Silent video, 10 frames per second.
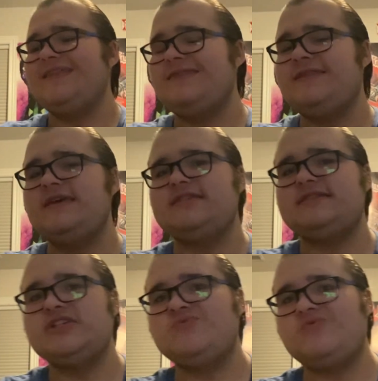This
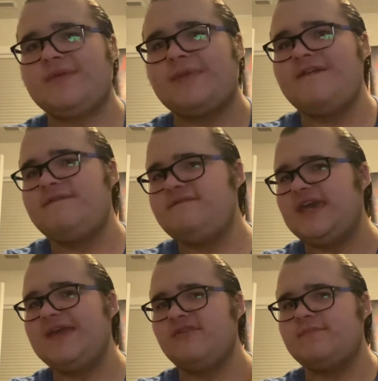is one of my
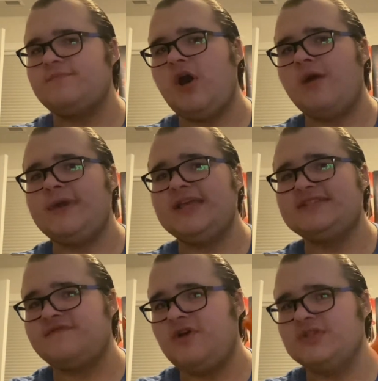favorite pomades
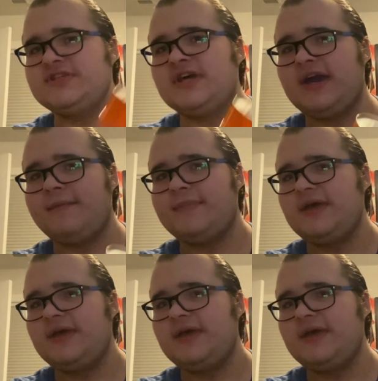of all time.